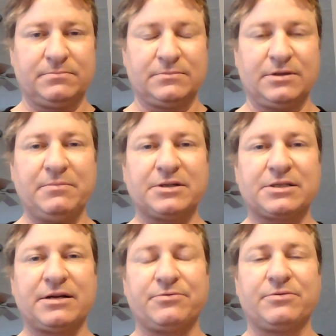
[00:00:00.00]
numbness
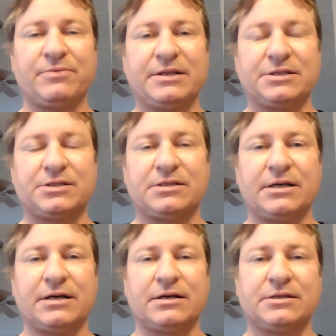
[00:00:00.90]
kind of went away,
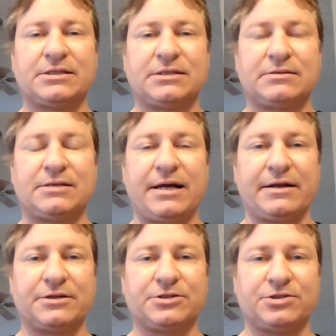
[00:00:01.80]
the
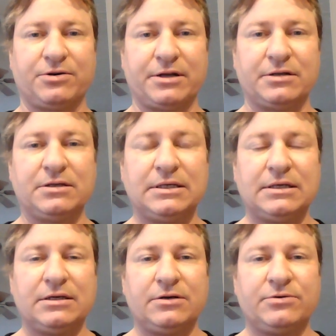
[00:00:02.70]
sciatica started,
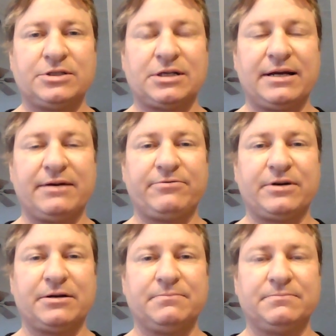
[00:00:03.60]
which is a lot
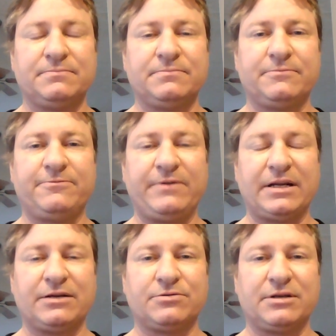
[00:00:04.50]
of
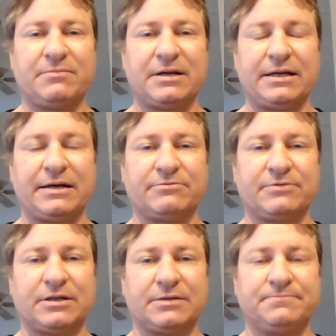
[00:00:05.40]
feeling going down my leg
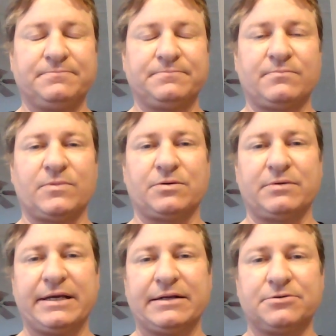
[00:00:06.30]
of
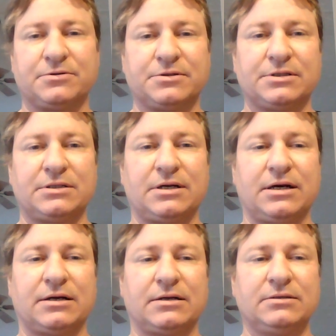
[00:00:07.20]
needles,
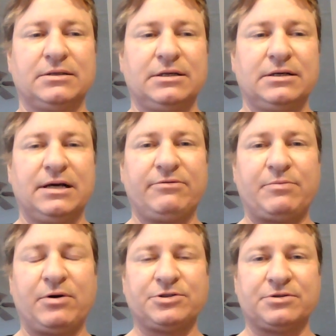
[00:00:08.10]
kind of a
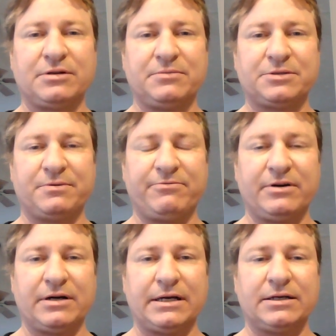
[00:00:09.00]
partial numbness, but a
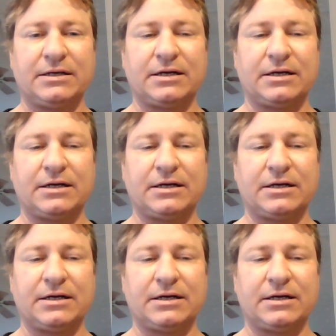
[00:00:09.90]
very